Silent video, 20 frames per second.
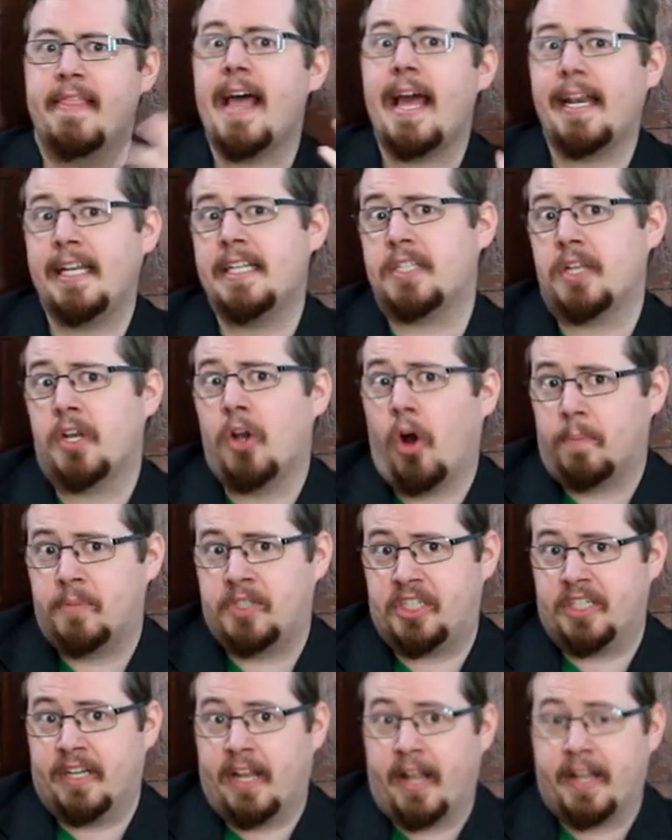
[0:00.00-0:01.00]
that is an
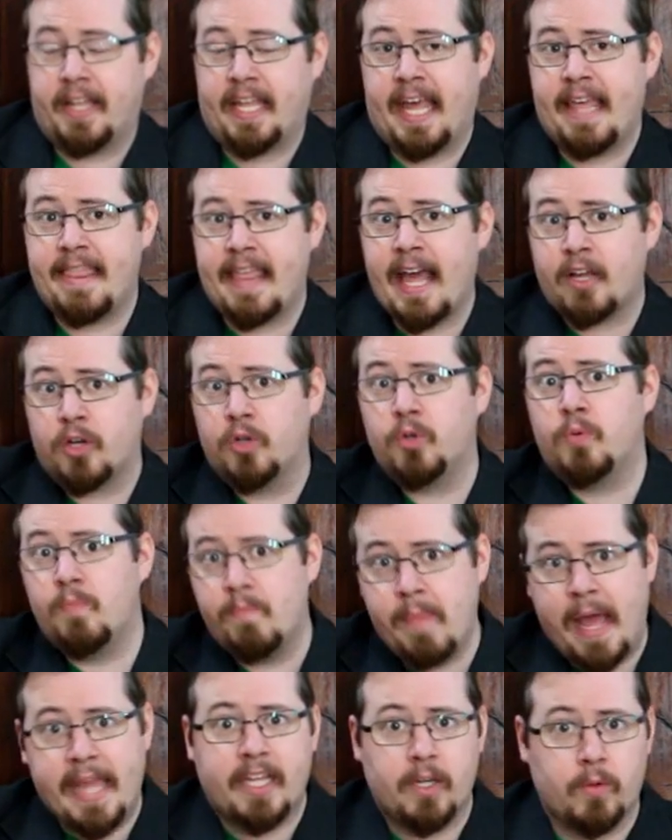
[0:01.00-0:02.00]
option, okay? That could
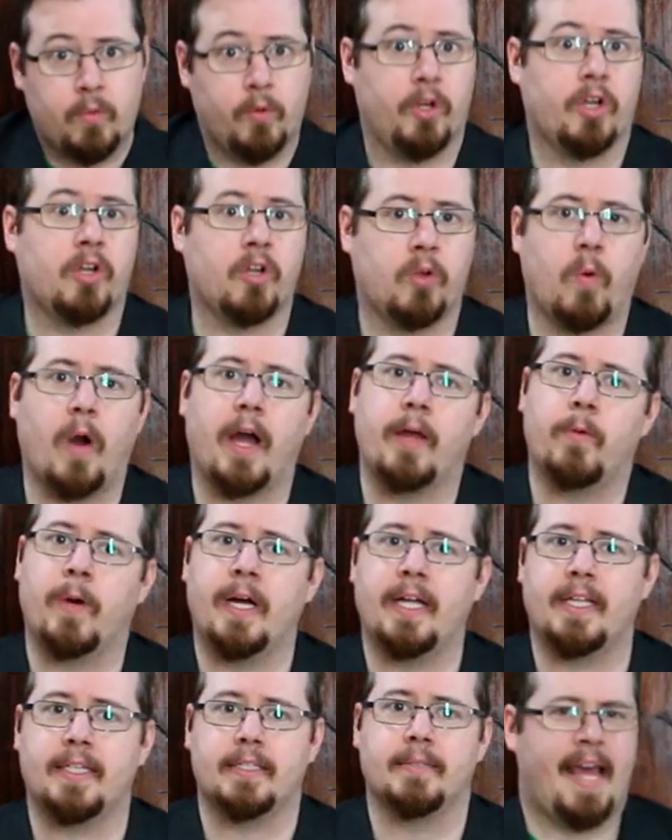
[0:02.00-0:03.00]
make it work quite
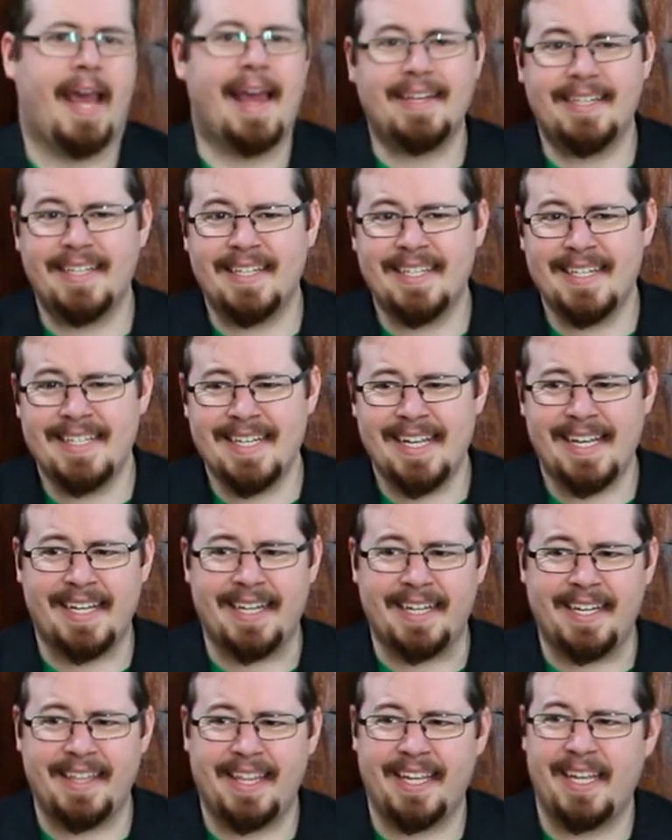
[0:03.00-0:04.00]
well. And
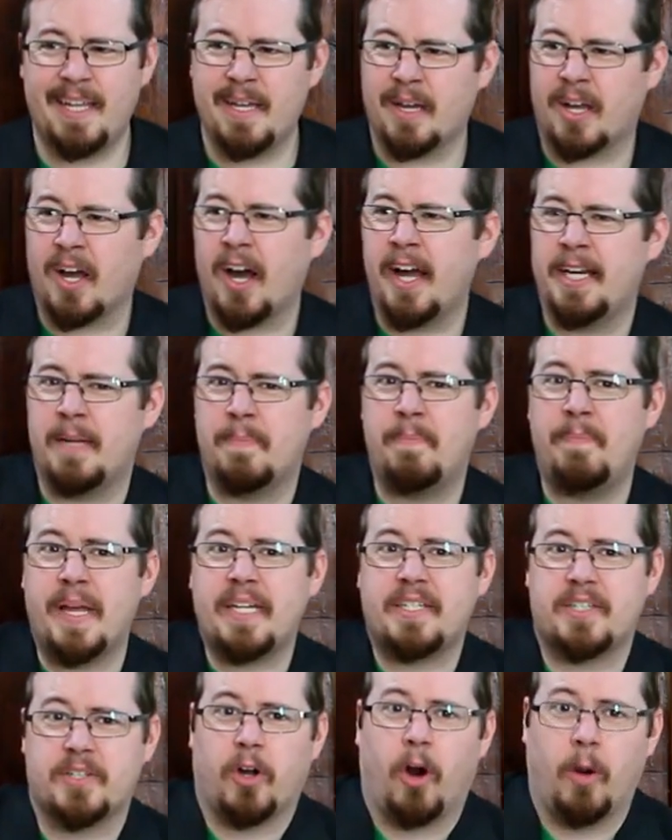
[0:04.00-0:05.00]
indeed, the uh, kind of
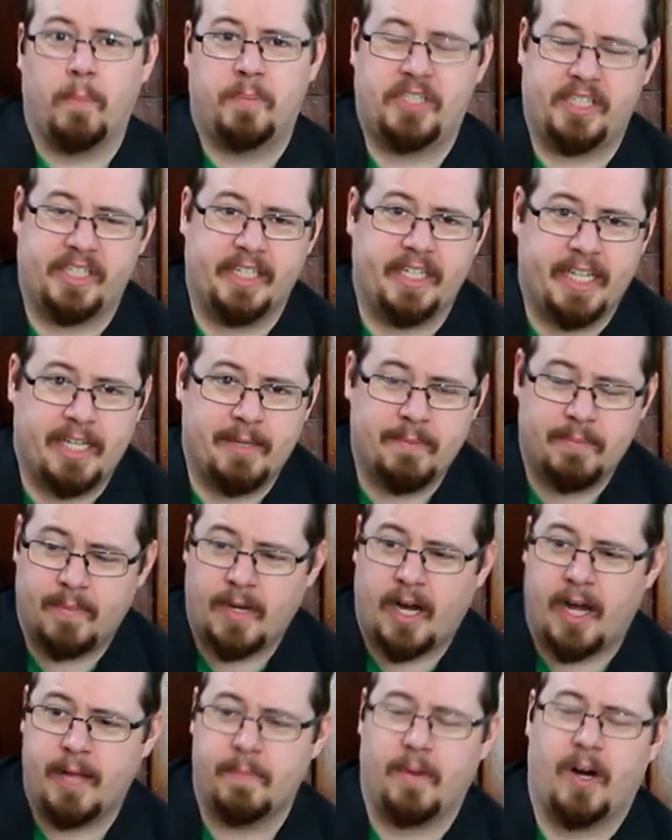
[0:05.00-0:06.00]
best option in
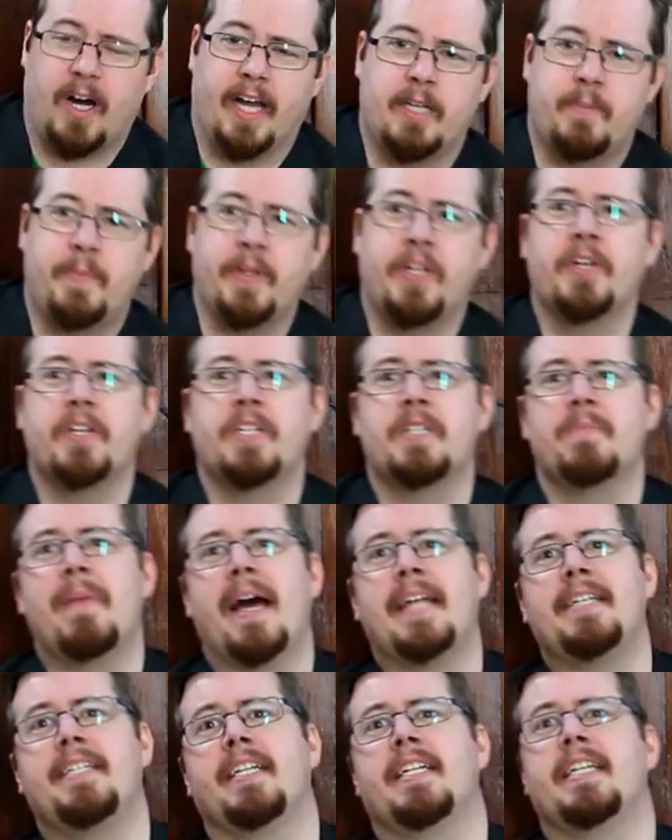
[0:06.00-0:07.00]
my mind, because
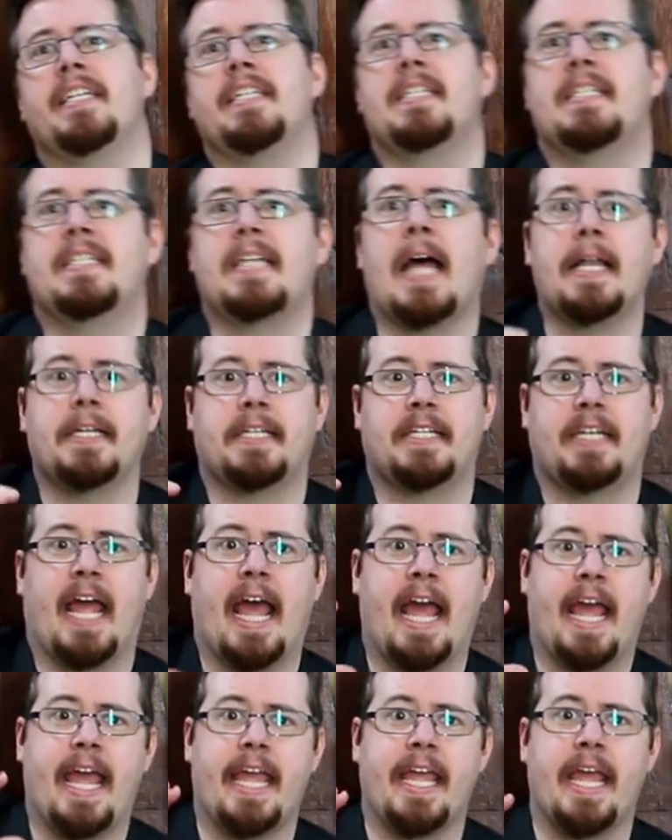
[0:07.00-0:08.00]
magic is such
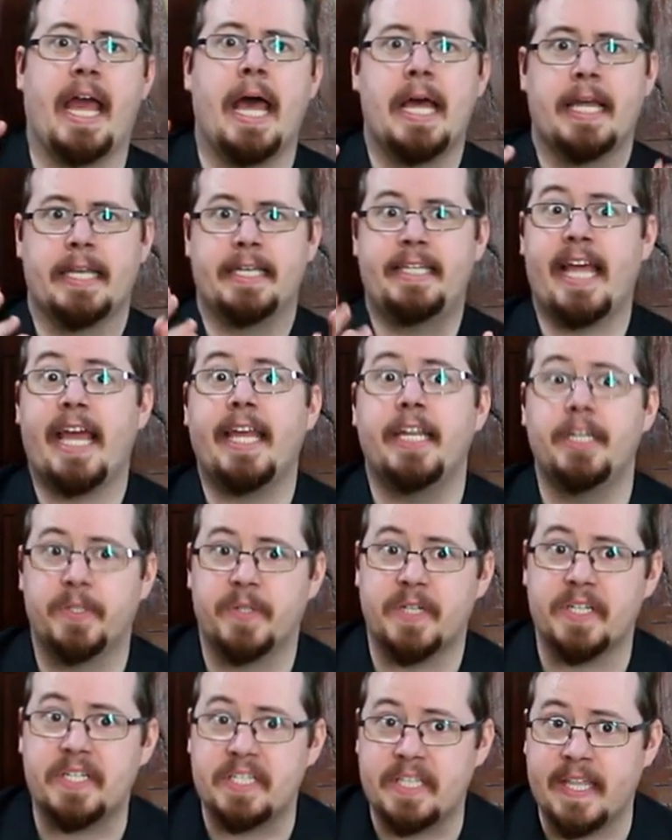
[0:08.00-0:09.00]
a
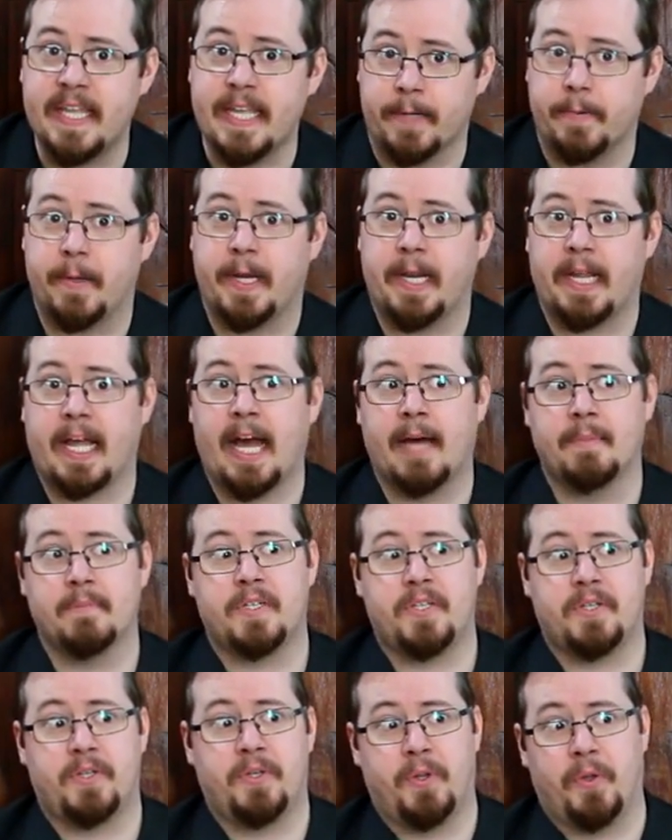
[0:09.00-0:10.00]
dangerous thing when it
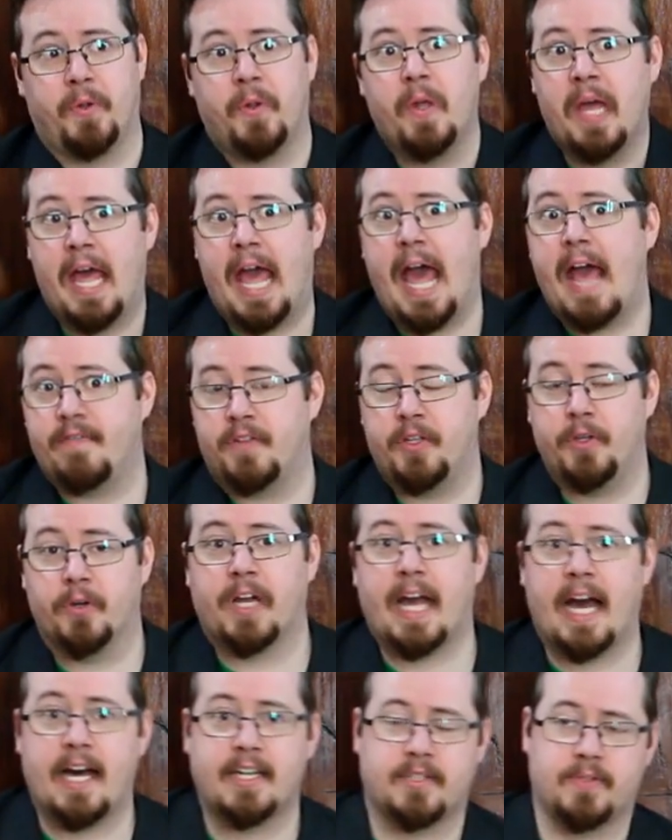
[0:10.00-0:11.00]
comes to having your
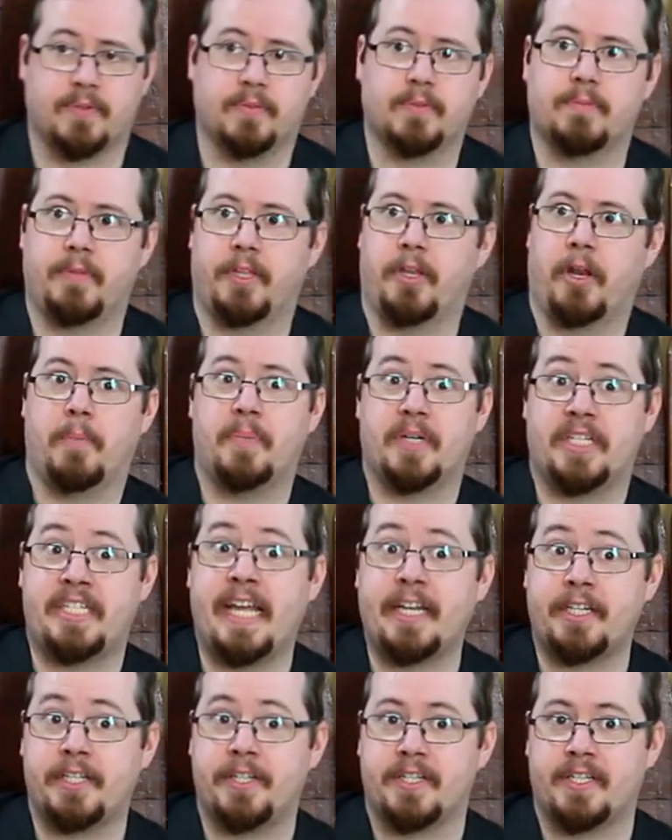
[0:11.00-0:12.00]
castle, you know,
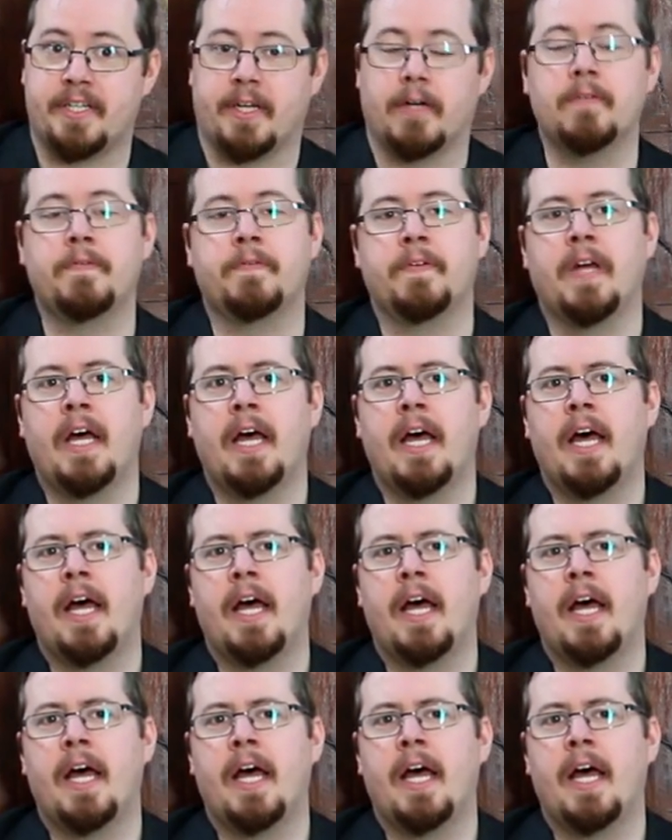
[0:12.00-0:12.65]
protect yourself.